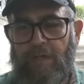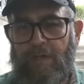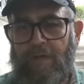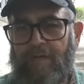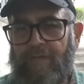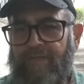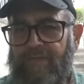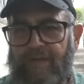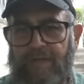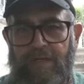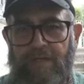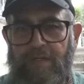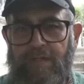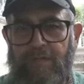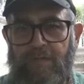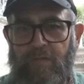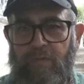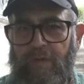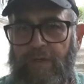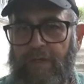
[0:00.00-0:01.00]
filled
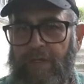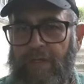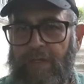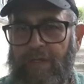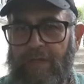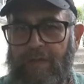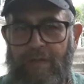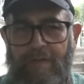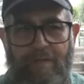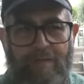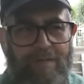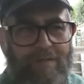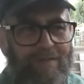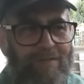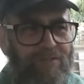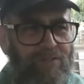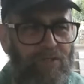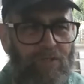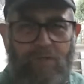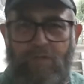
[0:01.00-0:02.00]
with
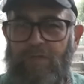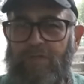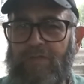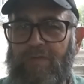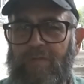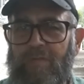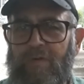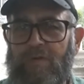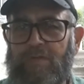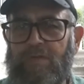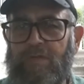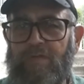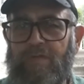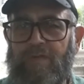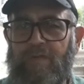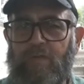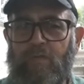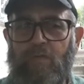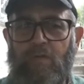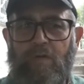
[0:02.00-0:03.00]
Jews from all over
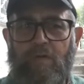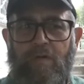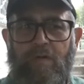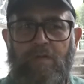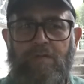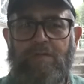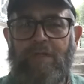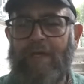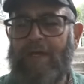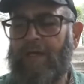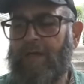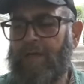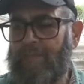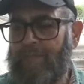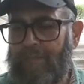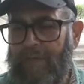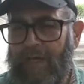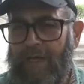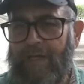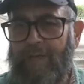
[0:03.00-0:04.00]
the world and
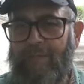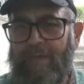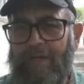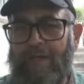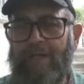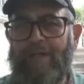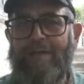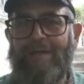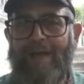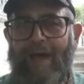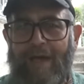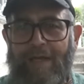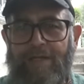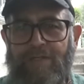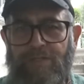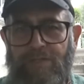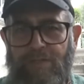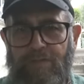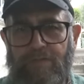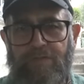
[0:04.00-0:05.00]
many, many
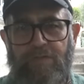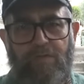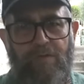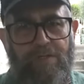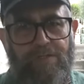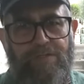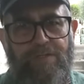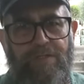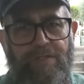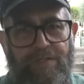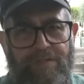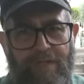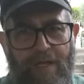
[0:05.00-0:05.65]
non-Jews, Christians,